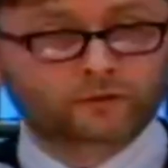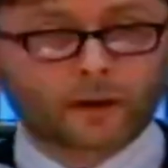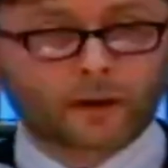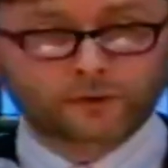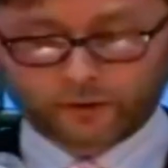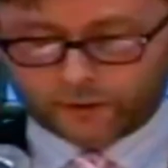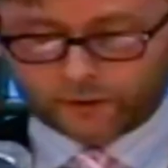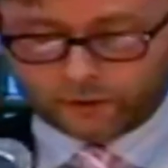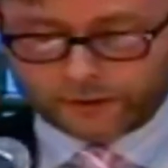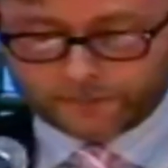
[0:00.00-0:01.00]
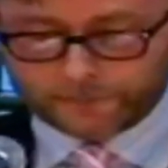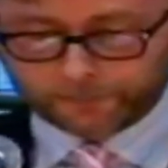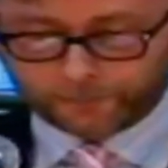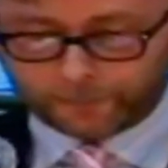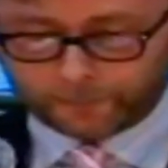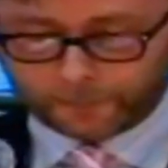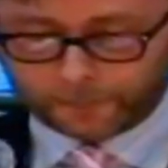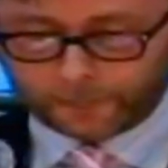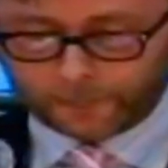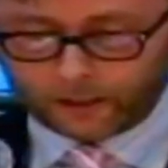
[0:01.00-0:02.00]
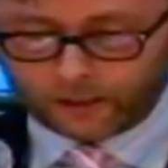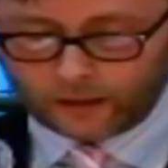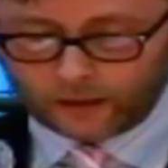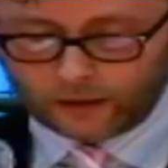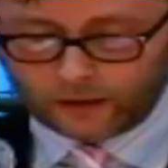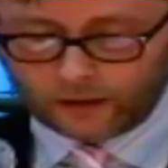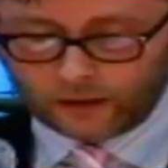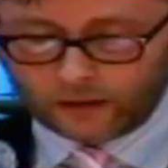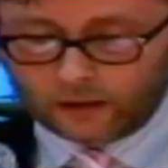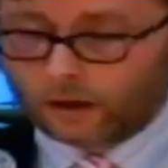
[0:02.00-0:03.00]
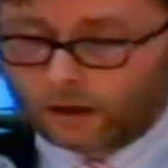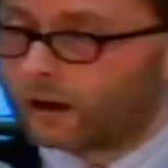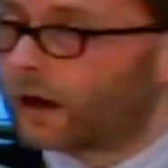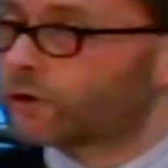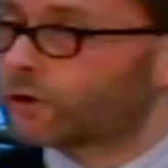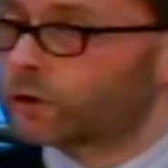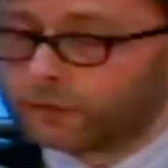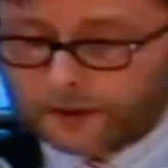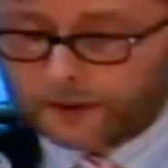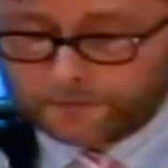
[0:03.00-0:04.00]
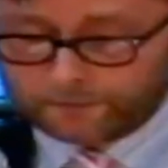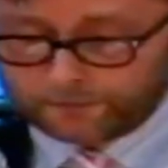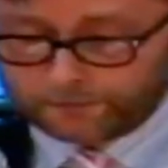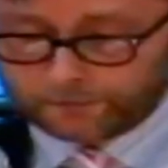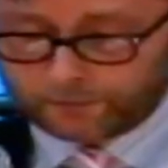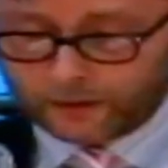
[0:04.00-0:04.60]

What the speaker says: one that was subsequently endorsed also by the fourth